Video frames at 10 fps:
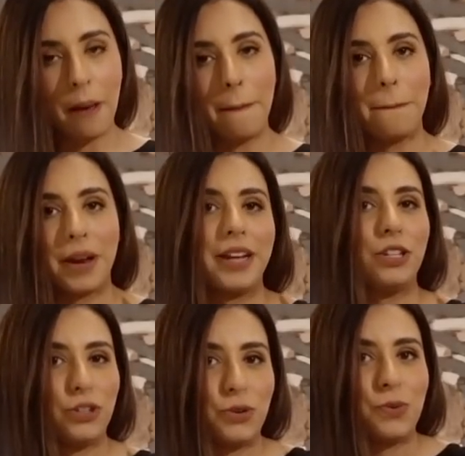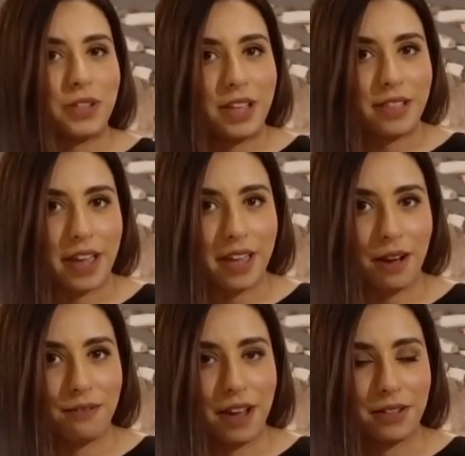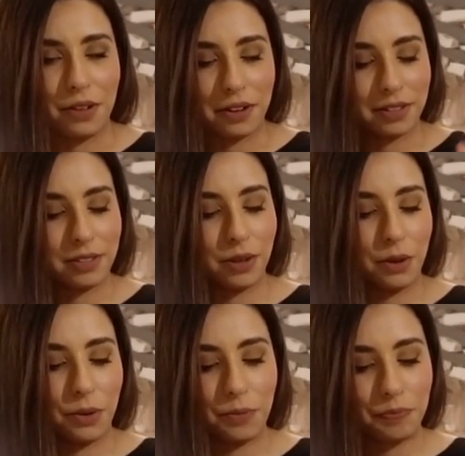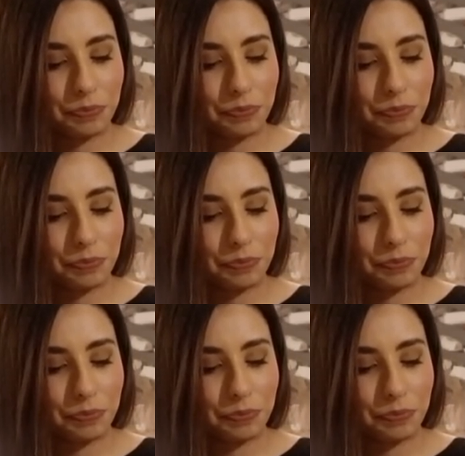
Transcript: But I do really like how that looks. So